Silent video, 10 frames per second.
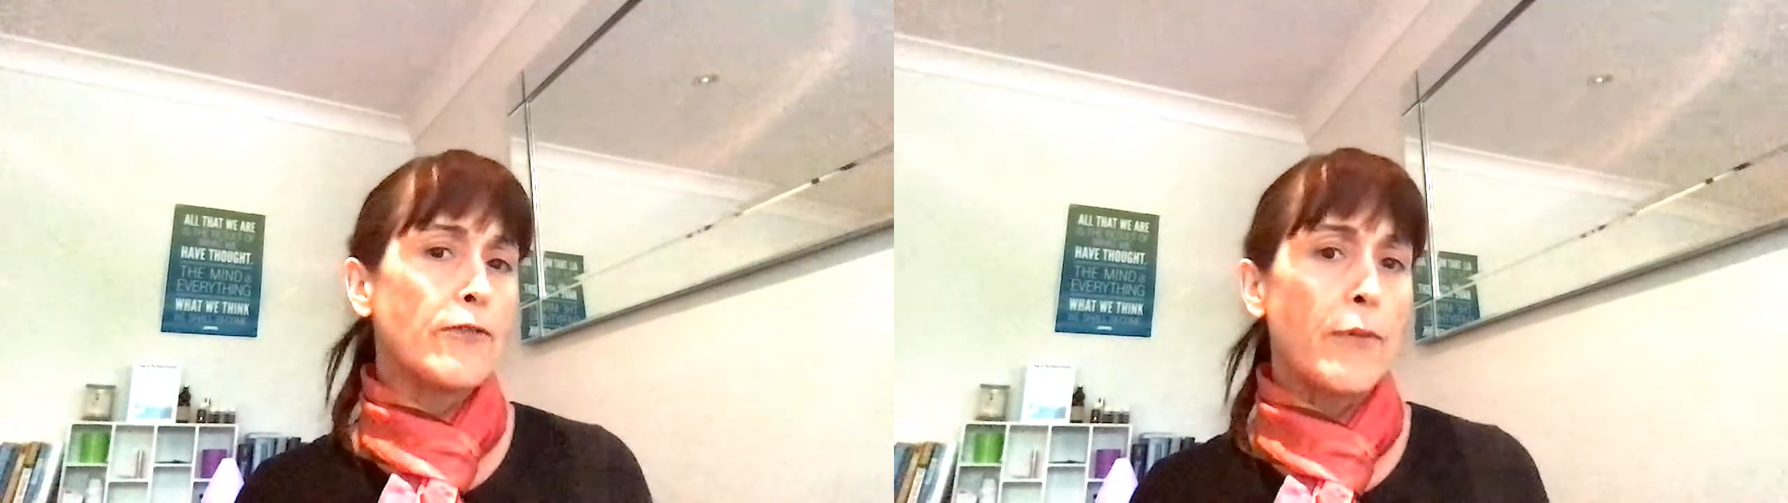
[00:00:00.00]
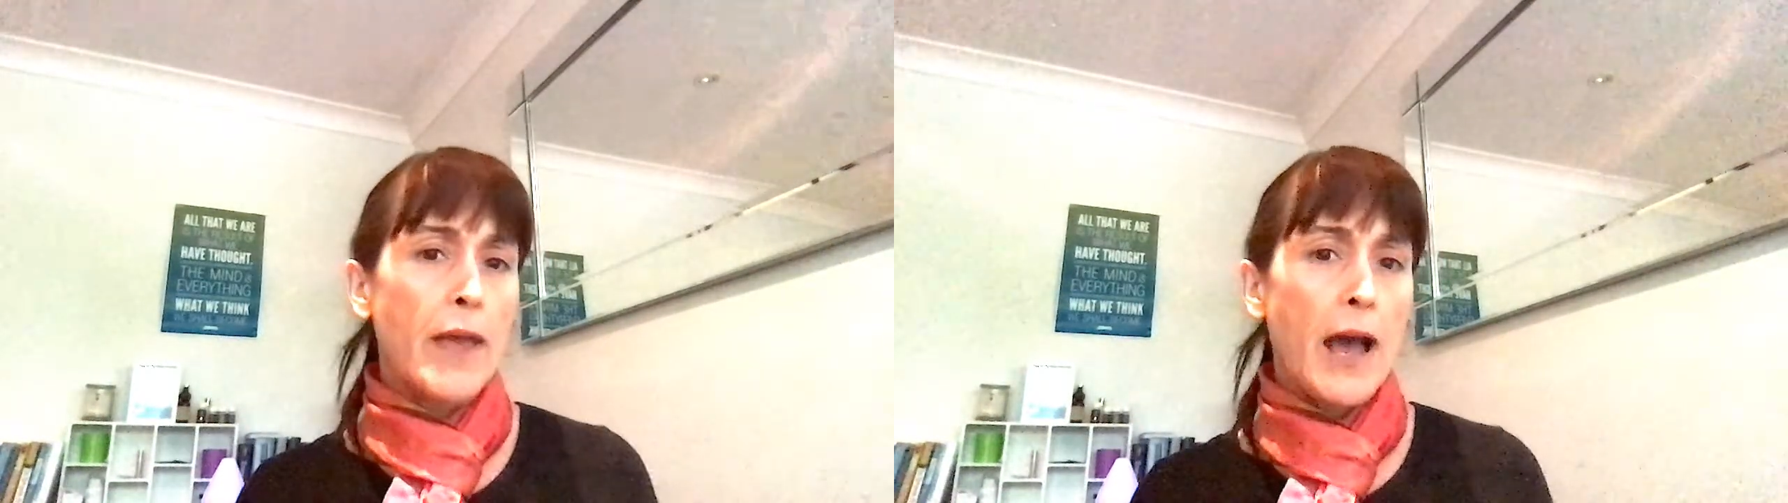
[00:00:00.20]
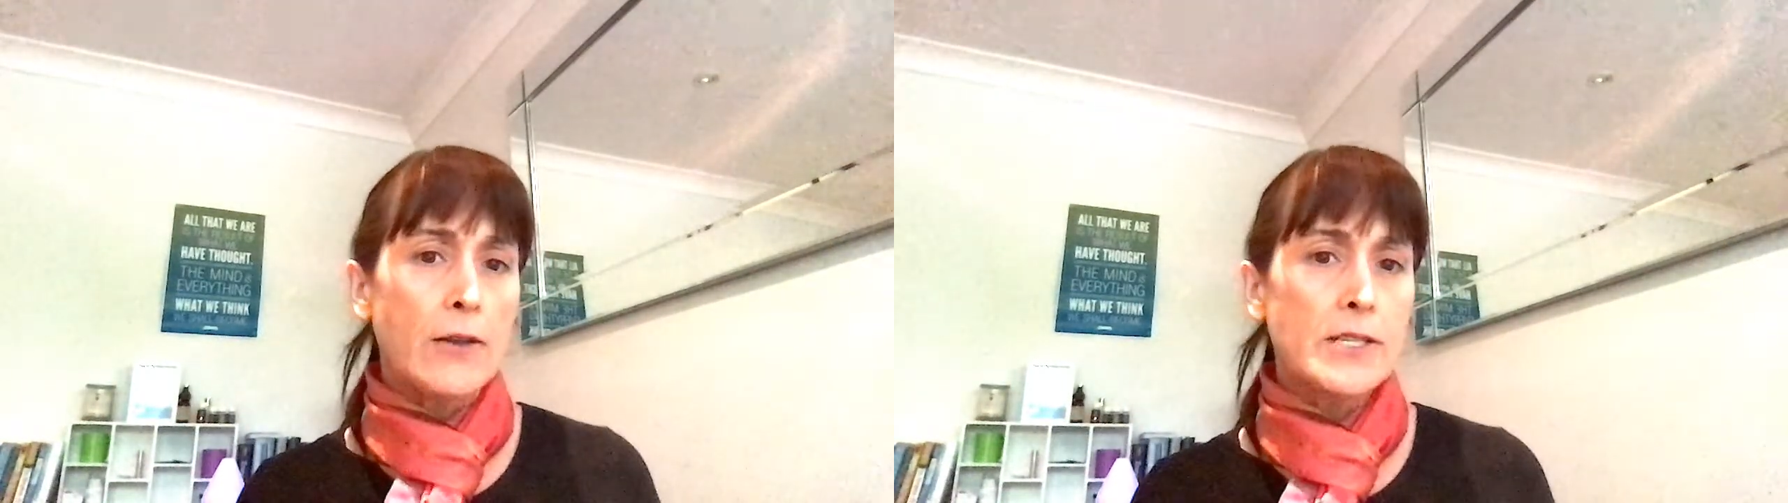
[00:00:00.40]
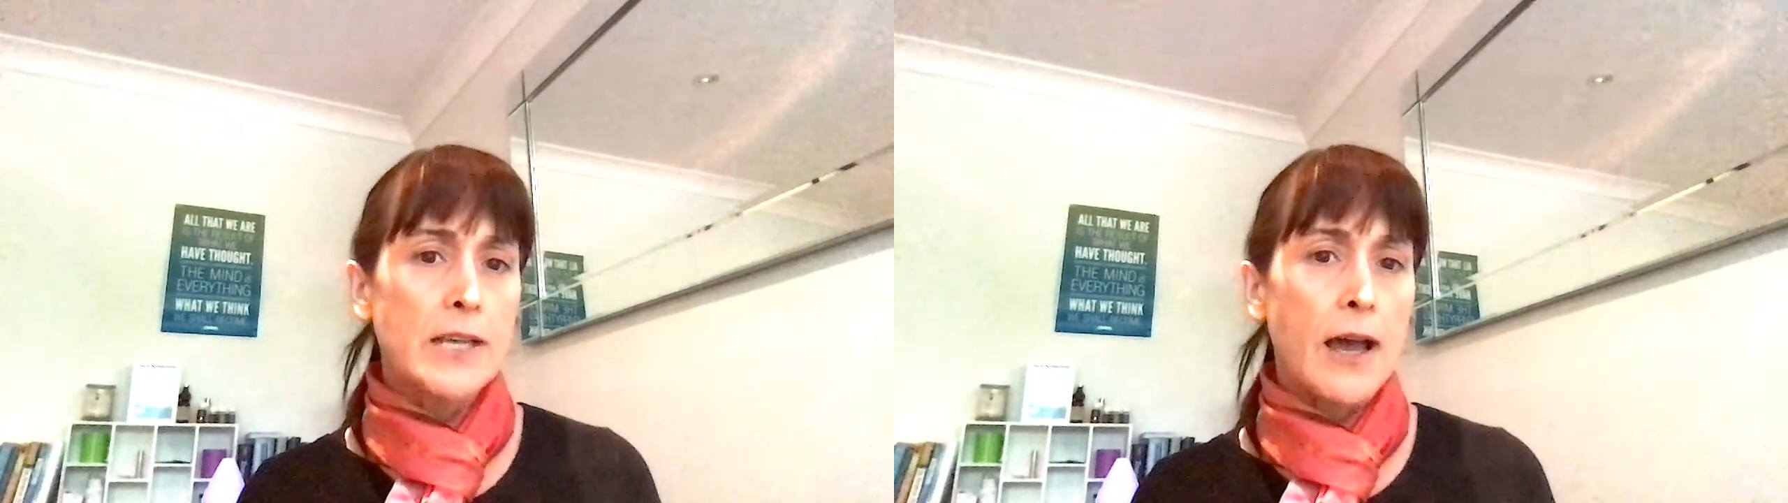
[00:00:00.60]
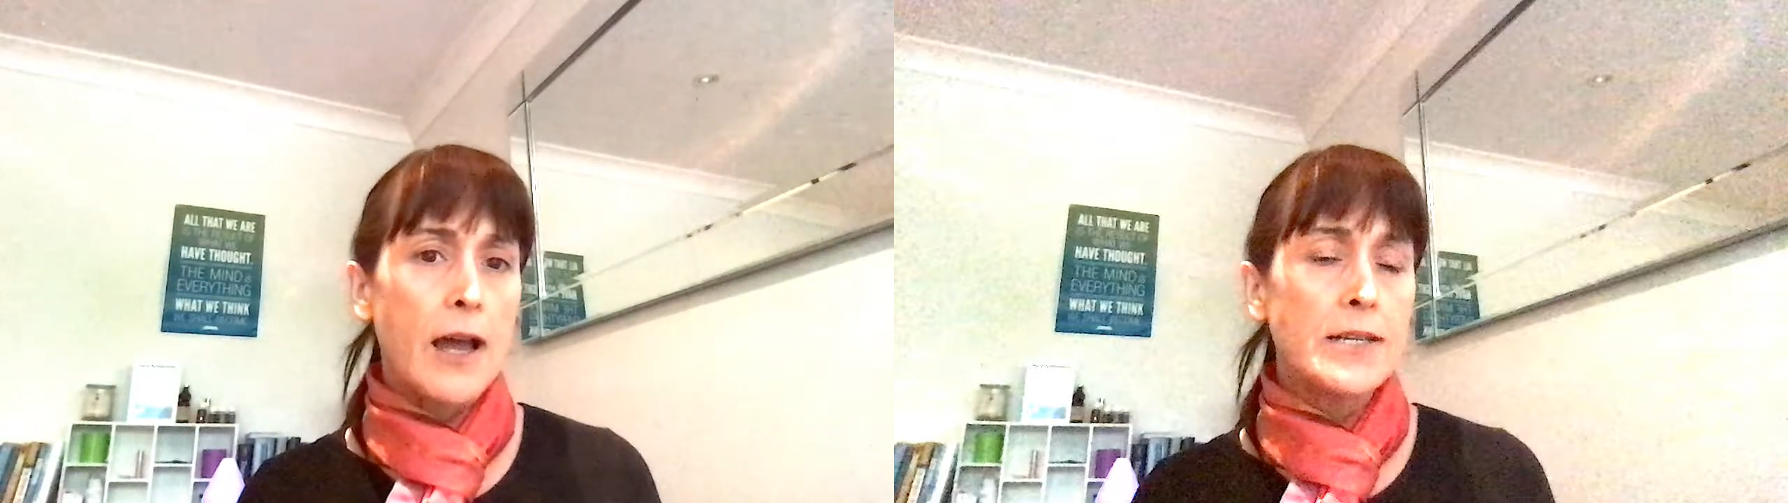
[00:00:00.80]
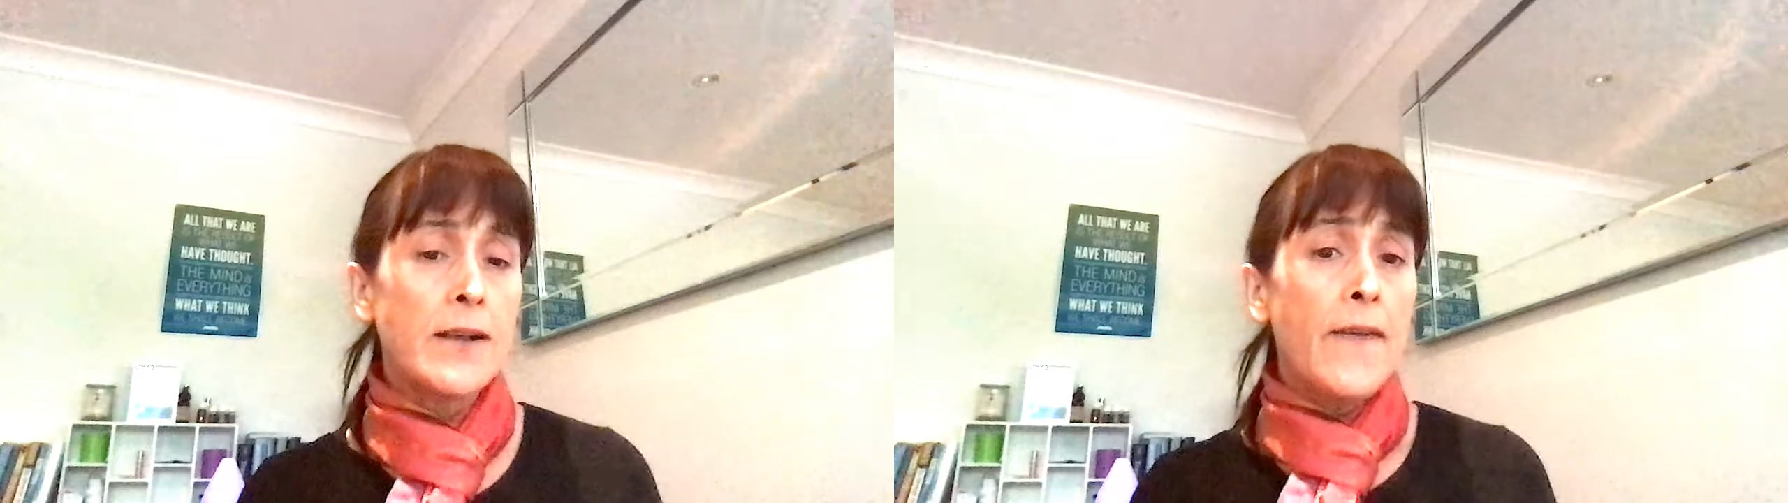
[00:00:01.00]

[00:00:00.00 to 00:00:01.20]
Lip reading: from the outside.